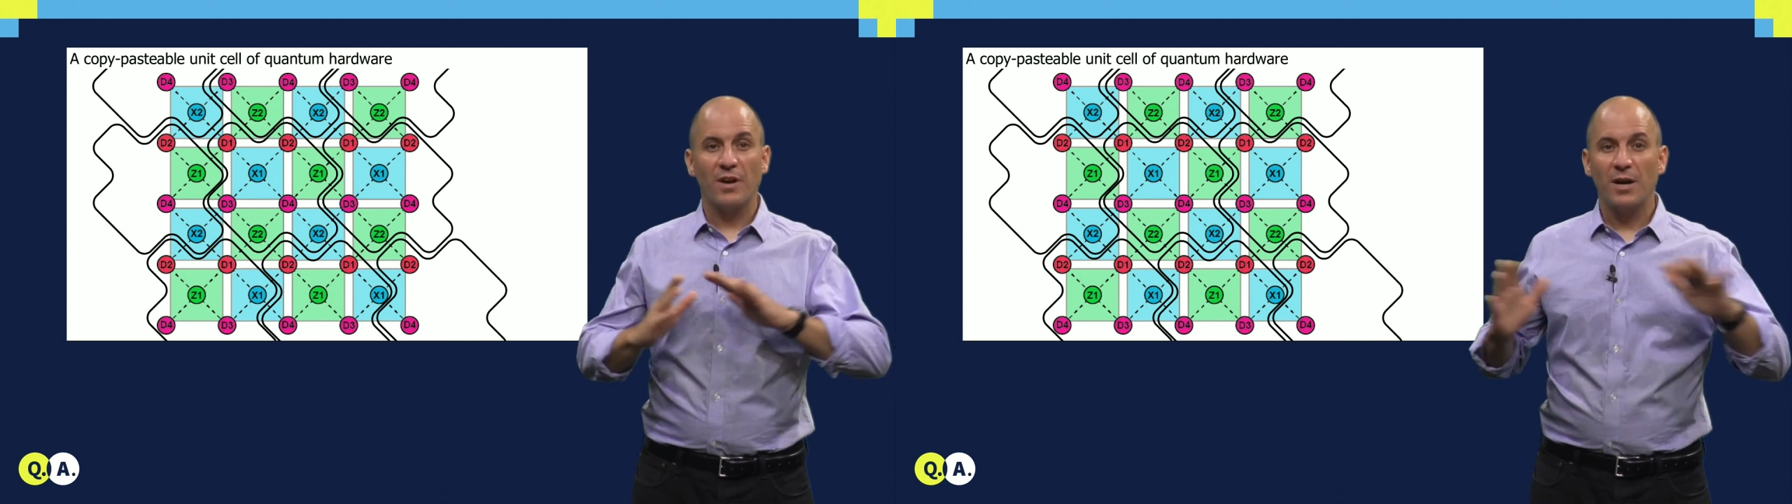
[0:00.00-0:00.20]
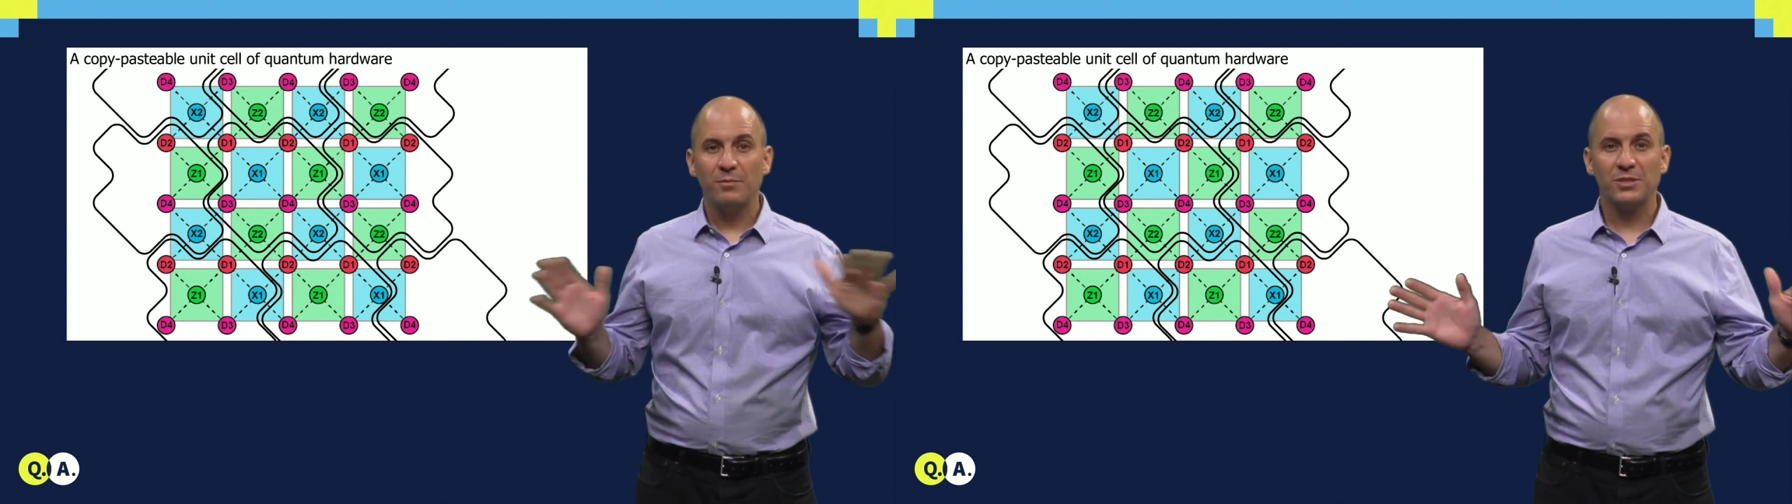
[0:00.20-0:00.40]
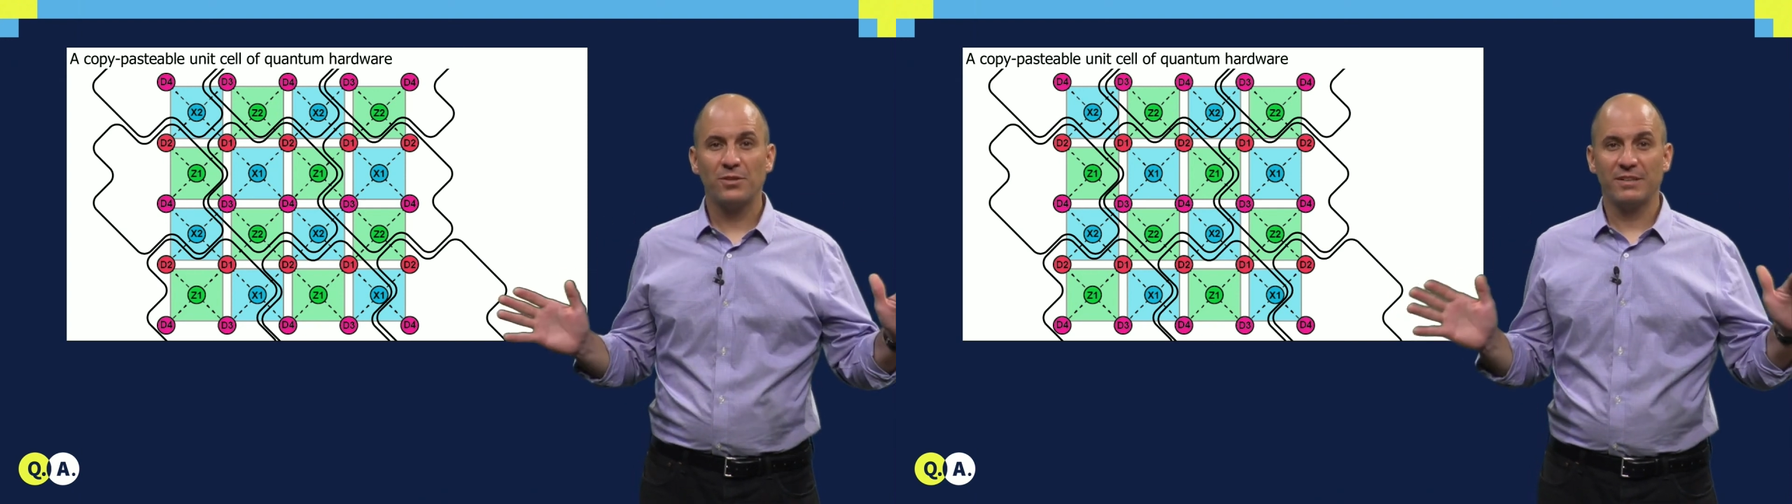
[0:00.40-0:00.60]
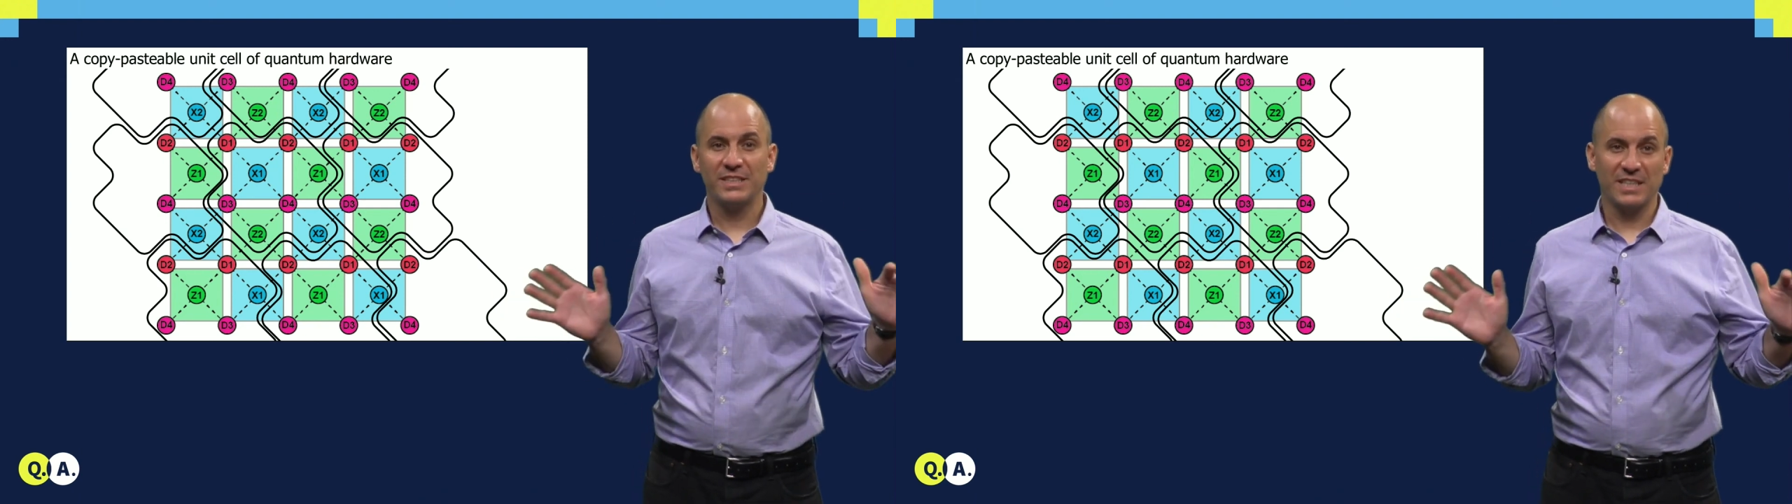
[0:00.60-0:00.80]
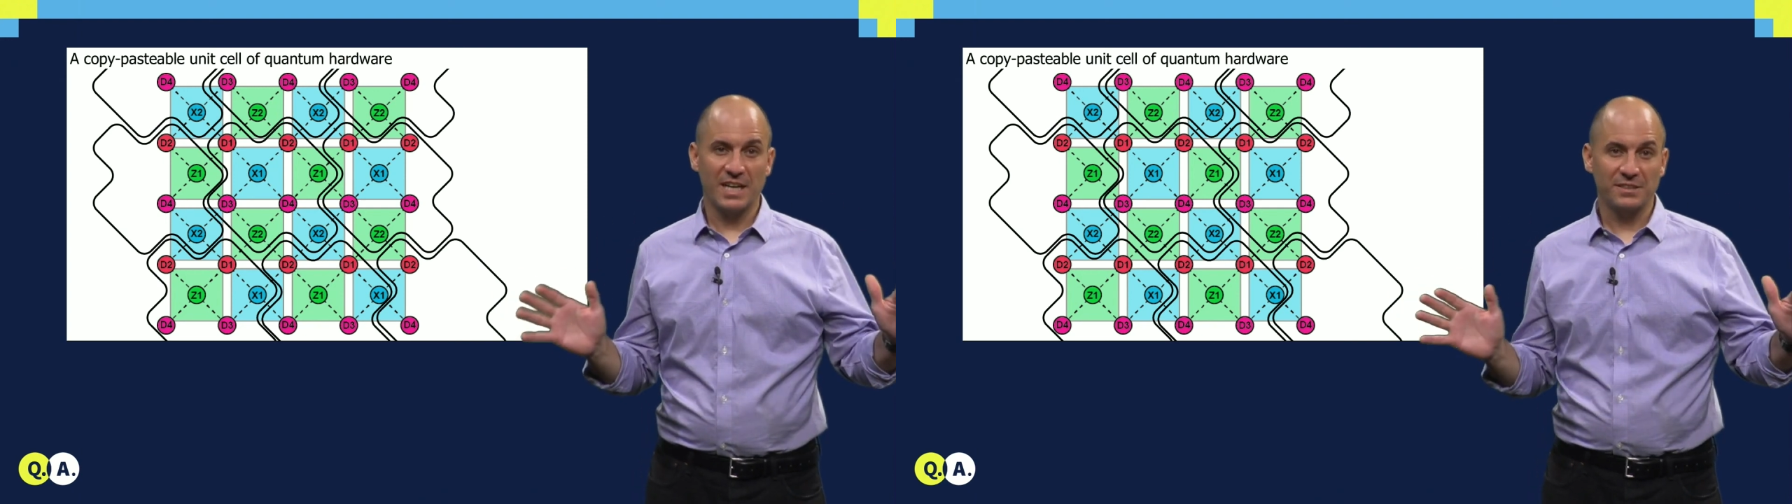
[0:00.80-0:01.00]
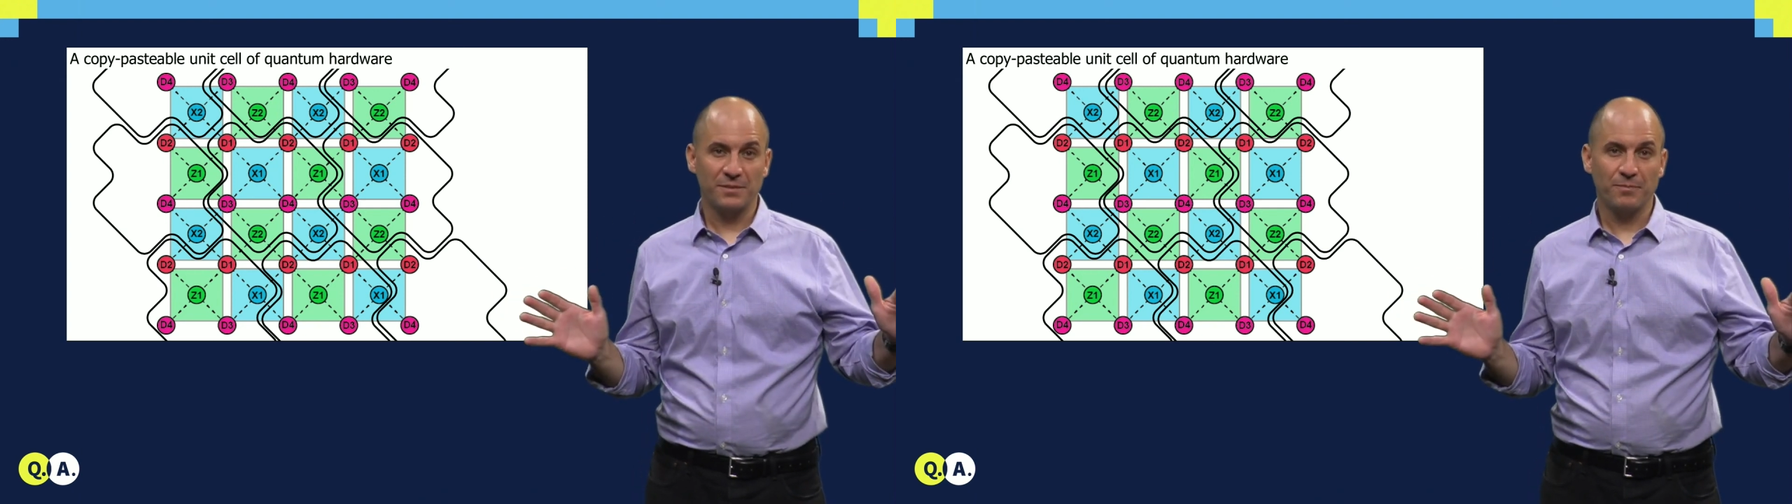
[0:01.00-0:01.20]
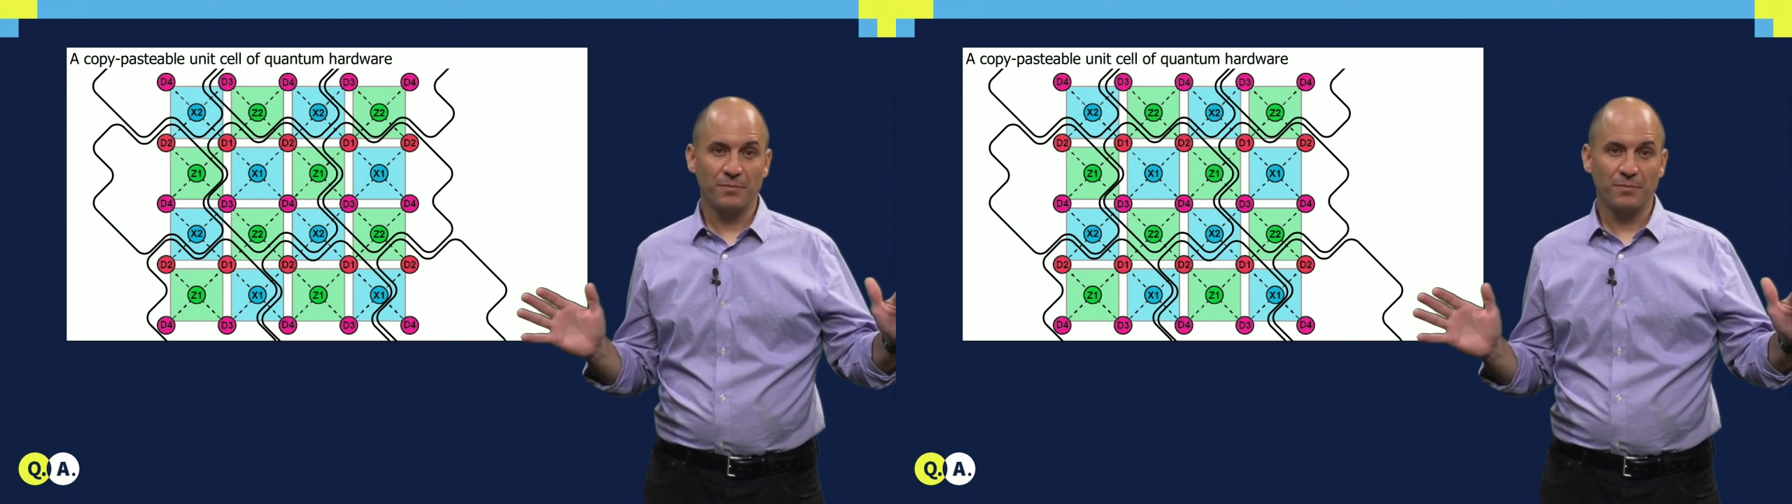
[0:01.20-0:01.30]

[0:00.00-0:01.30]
arbitrary size.